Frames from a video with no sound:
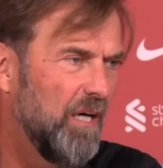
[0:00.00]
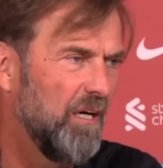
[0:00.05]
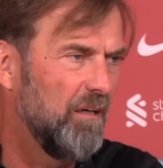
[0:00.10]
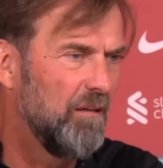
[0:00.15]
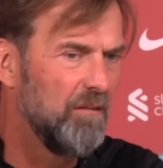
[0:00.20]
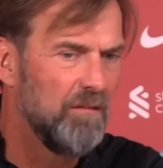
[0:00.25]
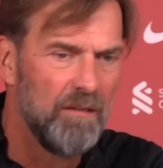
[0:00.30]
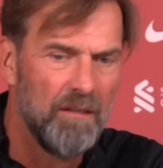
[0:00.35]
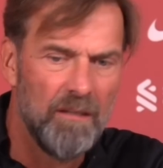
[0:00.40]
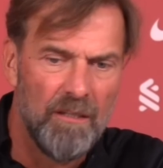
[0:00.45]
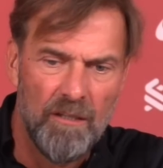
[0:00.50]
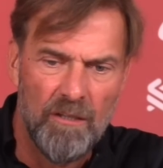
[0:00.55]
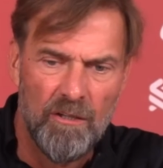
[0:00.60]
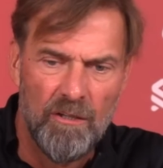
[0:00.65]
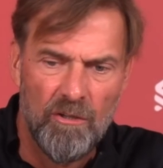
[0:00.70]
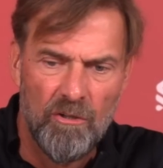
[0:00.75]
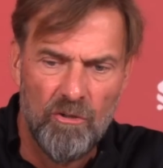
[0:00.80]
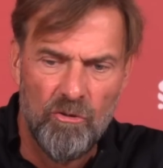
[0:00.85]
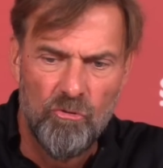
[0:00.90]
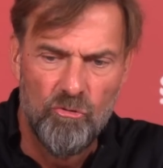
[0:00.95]
are
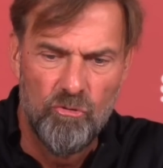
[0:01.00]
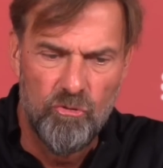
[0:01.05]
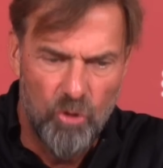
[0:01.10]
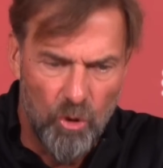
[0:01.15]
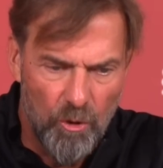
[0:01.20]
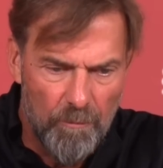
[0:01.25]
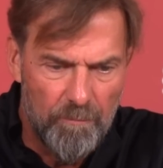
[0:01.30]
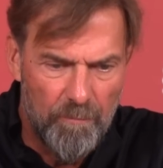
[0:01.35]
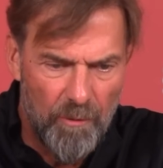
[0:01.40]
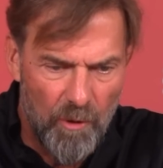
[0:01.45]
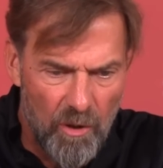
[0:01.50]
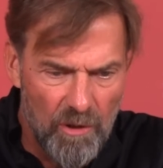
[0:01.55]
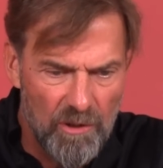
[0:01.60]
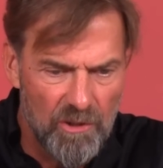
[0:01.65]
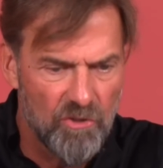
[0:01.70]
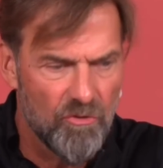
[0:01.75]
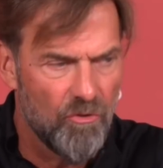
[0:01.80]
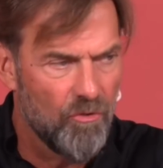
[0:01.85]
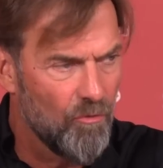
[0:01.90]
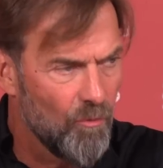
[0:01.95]

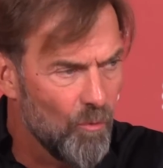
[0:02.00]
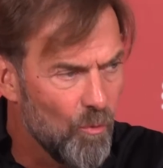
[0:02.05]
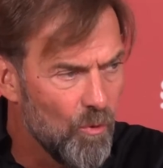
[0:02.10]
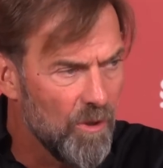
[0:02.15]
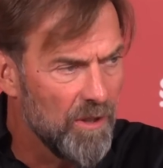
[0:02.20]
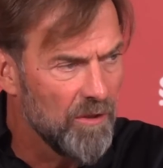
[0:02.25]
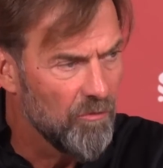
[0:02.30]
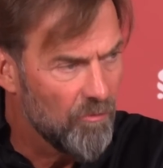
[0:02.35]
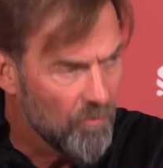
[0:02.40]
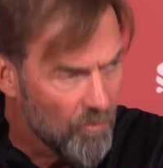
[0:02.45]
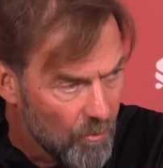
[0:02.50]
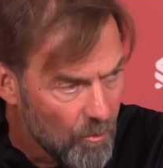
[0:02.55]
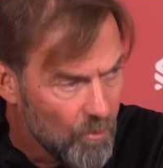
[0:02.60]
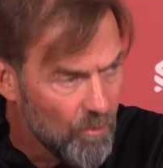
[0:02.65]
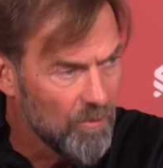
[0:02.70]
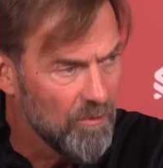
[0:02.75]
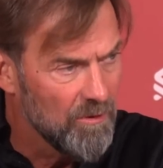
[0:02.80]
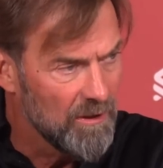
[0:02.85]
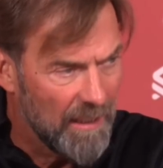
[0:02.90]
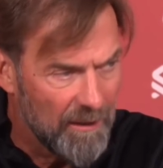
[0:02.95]
footballers through and
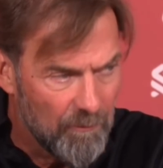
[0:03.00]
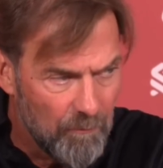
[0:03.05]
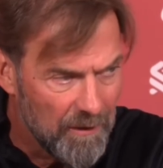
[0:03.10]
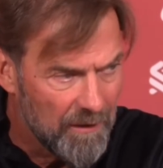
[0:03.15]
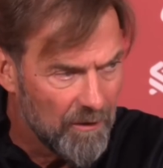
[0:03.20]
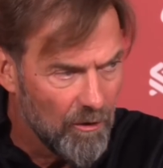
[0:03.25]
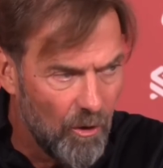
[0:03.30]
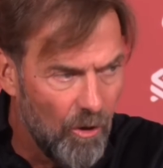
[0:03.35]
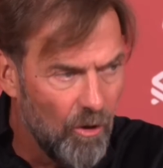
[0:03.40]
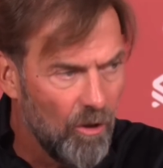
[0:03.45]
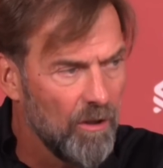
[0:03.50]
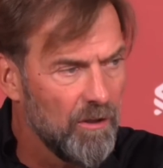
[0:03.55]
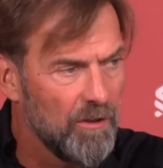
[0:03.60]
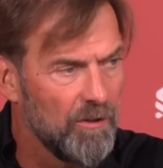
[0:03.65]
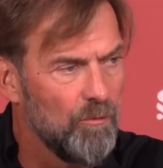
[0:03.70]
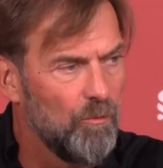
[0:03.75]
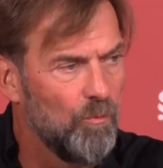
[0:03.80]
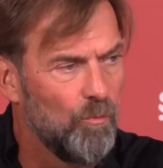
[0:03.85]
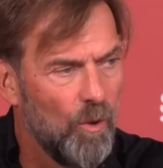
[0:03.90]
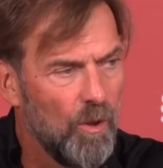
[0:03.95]
through, like with all
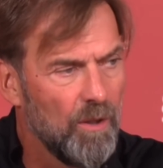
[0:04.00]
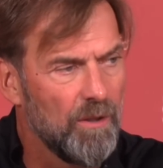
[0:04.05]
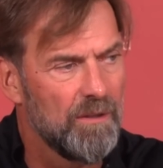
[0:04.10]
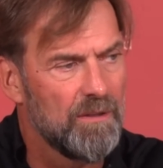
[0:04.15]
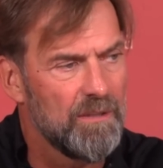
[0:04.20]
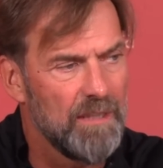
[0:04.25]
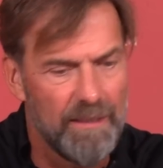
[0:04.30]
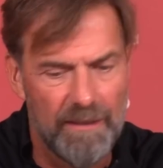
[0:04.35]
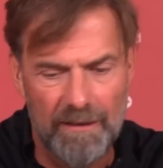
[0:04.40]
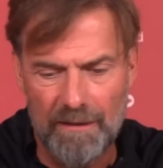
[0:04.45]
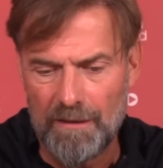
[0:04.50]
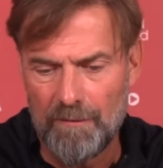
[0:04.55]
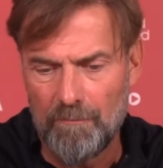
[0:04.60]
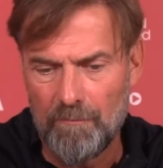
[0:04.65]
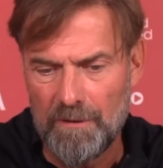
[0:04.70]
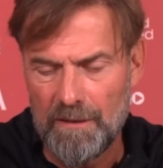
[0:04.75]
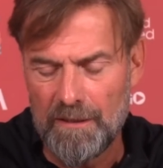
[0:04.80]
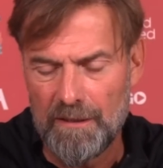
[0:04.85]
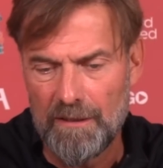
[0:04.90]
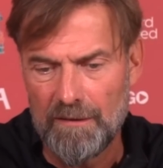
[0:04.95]
you want, like
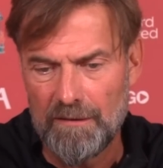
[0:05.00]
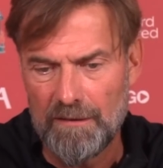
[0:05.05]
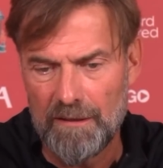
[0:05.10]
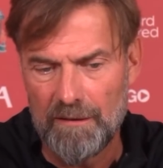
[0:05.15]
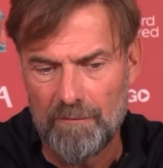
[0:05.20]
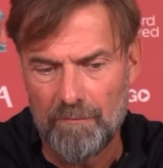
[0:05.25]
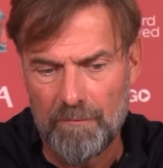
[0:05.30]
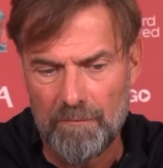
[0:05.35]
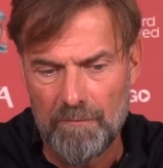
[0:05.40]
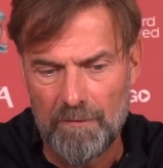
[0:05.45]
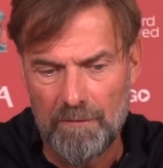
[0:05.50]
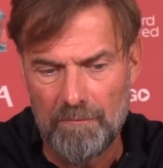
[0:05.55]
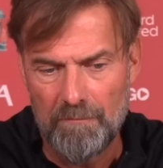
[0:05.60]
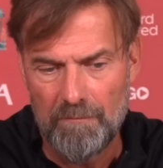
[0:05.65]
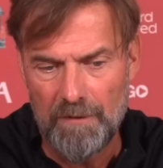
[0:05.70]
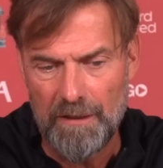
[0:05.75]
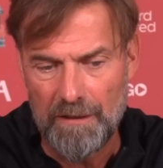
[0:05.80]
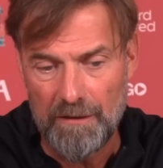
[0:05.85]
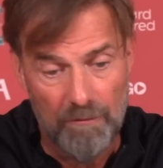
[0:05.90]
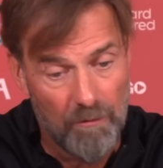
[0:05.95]
and
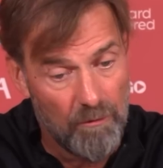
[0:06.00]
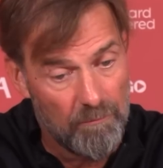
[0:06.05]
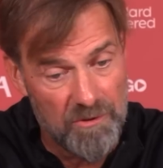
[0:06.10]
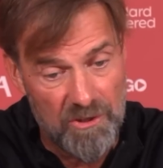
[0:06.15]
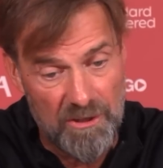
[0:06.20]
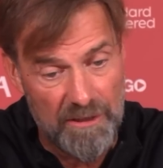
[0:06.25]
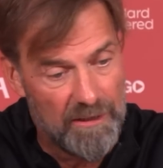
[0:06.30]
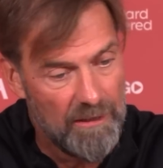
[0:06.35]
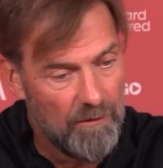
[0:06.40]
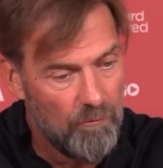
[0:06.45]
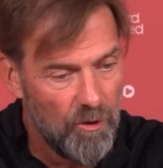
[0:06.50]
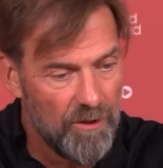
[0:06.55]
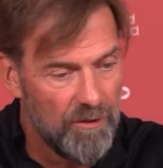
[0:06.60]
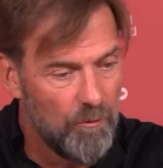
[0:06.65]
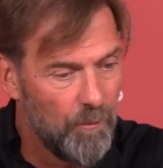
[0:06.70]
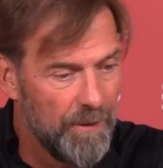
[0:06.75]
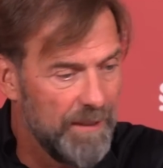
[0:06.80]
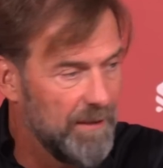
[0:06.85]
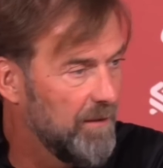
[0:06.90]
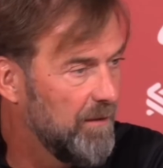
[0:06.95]
obviously they want
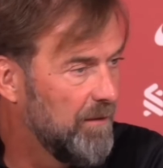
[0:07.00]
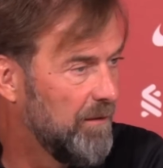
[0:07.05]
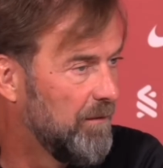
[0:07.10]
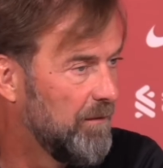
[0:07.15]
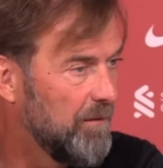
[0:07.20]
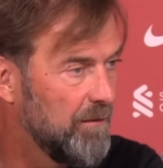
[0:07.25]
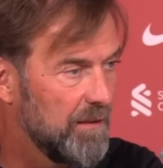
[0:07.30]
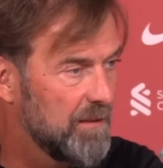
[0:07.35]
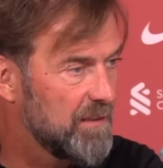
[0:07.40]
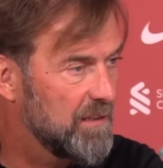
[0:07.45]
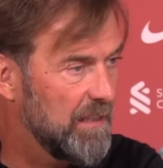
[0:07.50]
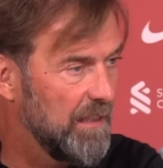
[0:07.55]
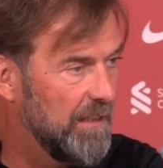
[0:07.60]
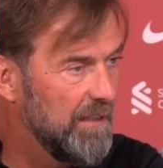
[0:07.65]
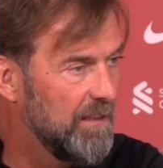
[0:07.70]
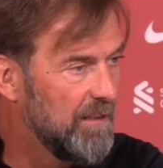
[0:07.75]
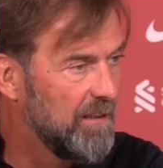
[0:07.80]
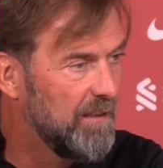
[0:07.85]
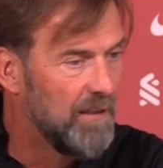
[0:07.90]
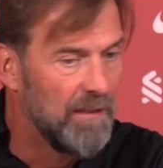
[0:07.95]
to win. That's
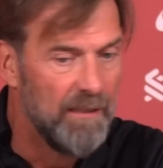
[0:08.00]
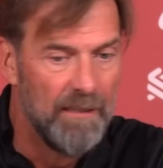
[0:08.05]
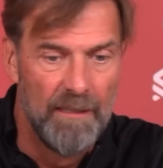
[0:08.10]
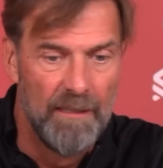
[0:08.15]
clear.